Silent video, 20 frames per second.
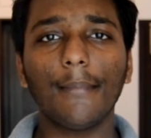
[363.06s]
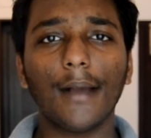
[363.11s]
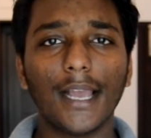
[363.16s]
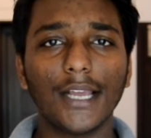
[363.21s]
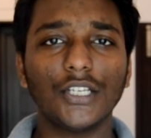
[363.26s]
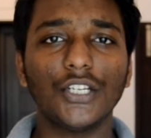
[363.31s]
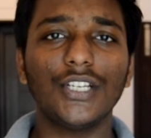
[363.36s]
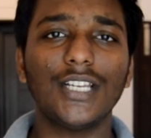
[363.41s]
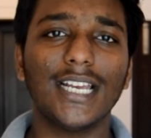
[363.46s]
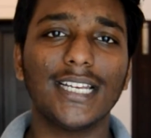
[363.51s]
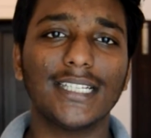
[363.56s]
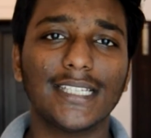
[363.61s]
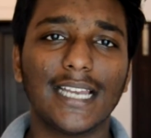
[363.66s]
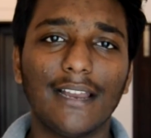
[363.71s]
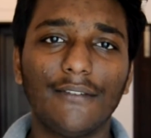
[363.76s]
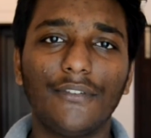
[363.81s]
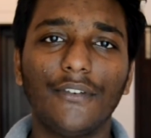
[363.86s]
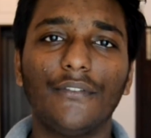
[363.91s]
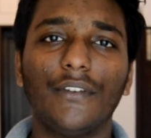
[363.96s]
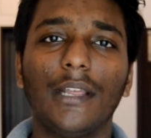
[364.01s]
buy GTX
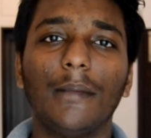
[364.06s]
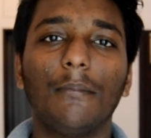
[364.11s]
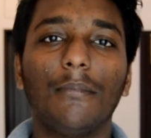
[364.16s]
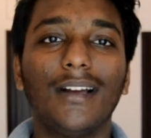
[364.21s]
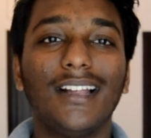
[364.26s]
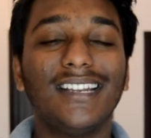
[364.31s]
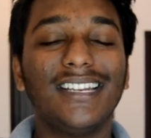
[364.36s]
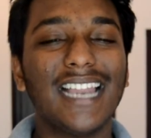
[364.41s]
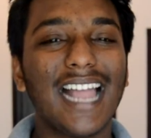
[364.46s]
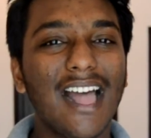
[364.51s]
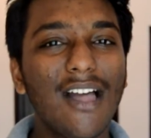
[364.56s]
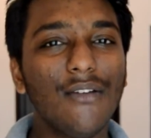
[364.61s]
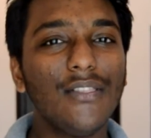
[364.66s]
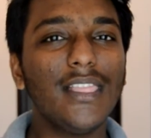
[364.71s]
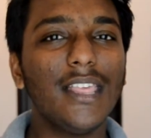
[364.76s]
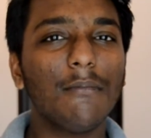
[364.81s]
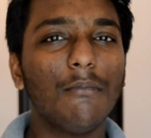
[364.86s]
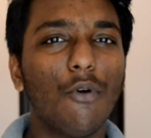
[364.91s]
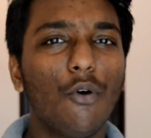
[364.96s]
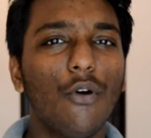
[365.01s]
950, but now
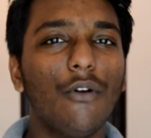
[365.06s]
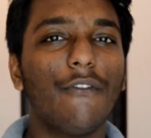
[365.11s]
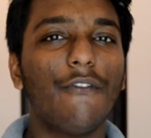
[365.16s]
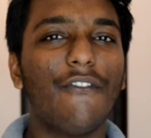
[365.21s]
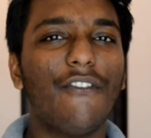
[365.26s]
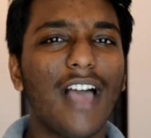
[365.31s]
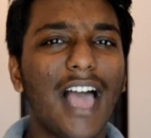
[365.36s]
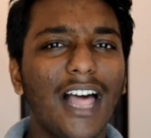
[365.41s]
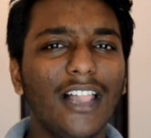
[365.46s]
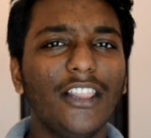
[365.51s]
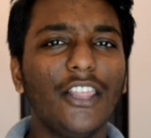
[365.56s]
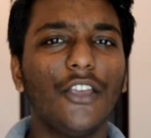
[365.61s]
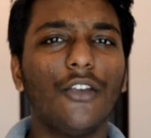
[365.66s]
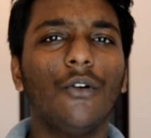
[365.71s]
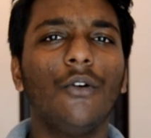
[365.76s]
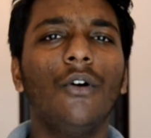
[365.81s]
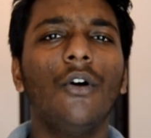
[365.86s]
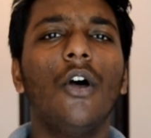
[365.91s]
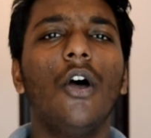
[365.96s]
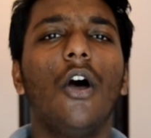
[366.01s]
the more
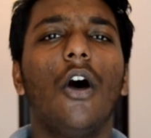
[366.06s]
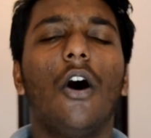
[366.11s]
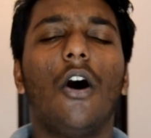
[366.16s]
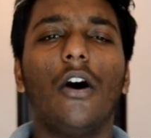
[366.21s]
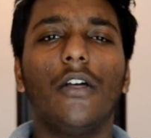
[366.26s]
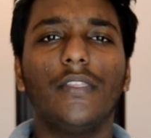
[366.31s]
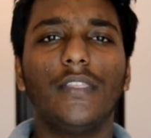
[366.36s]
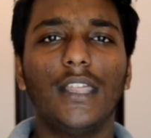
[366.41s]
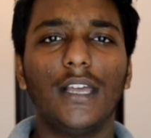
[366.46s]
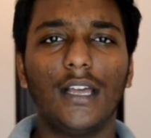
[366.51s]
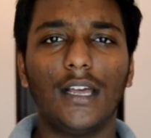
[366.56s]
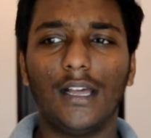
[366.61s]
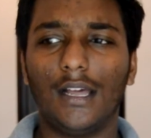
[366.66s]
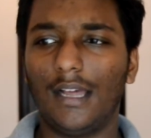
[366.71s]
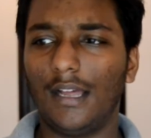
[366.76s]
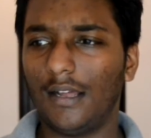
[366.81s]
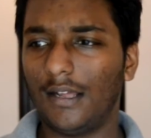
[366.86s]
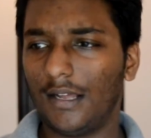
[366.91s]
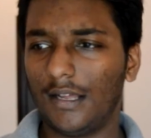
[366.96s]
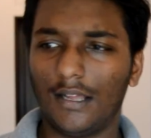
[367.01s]
value on
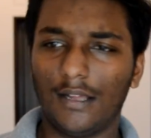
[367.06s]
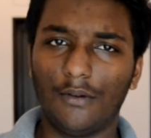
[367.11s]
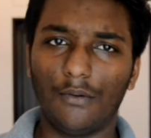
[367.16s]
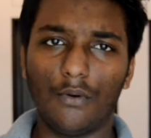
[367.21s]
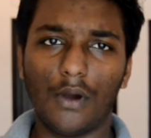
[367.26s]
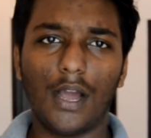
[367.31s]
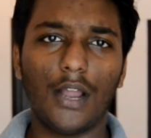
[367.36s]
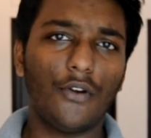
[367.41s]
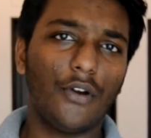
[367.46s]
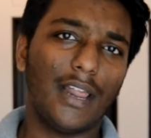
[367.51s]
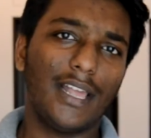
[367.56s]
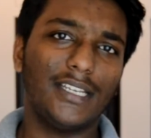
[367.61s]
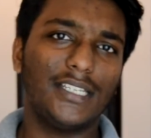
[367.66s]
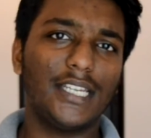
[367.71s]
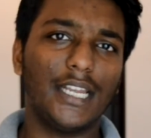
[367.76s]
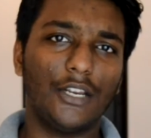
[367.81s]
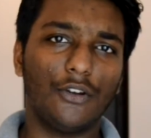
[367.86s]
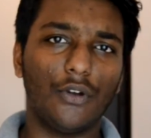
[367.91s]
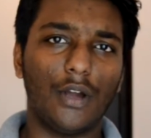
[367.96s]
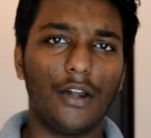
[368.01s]
the $110
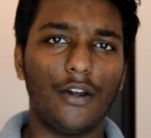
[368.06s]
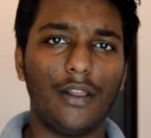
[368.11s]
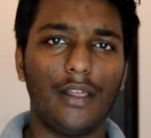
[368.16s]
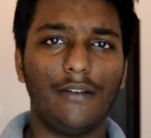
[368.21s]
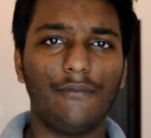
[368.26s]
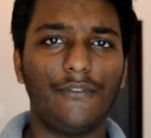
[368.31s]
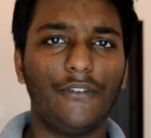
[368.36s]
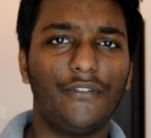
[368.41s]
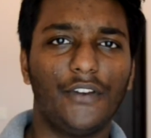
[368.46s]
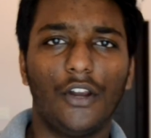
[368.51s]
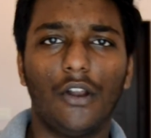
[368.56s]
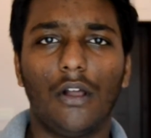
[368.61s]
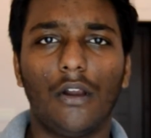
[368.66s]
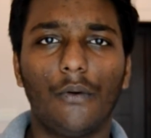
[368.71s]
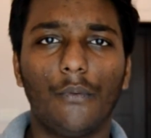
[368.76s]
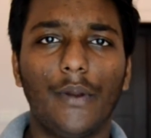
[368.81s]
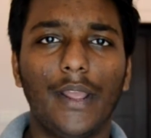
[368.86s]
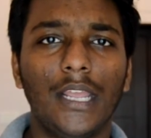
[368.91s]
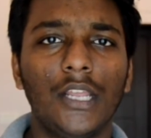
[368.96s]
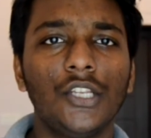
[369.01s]
to
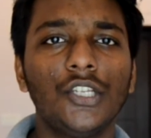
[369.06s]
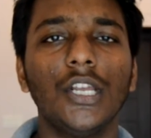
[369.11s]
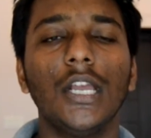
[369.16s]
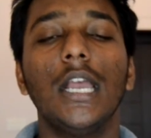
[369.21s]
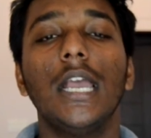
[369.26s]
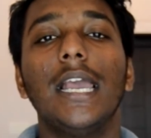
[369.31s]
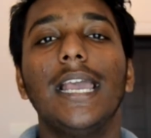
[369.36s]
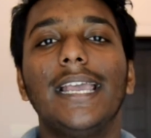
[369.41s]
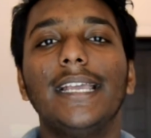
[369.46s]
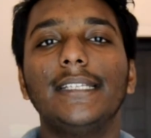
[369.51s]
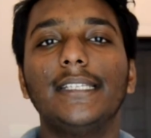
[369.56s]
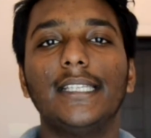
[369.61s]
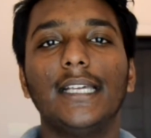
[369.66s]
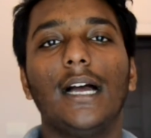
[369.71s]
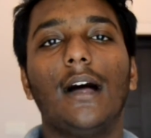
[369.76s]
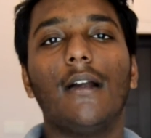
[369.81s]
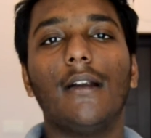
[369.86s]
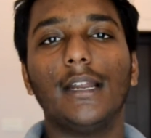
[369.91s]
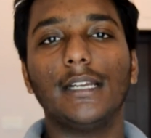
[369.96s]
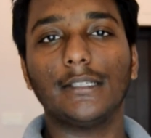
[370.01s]
$150 range is the
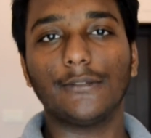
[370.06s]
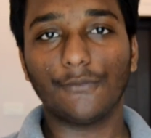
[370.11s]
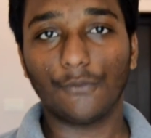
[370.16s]
RX